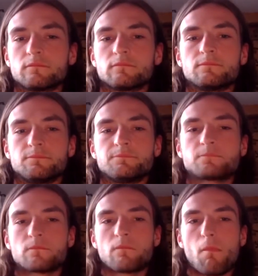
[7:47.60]

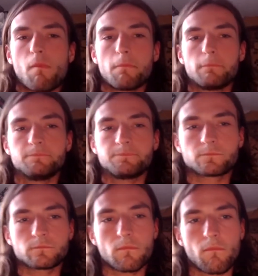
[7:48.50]
Society.
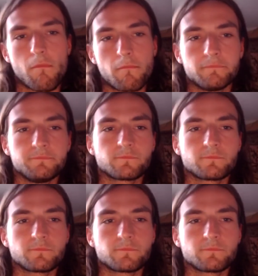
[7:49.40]
Yeah, I mean,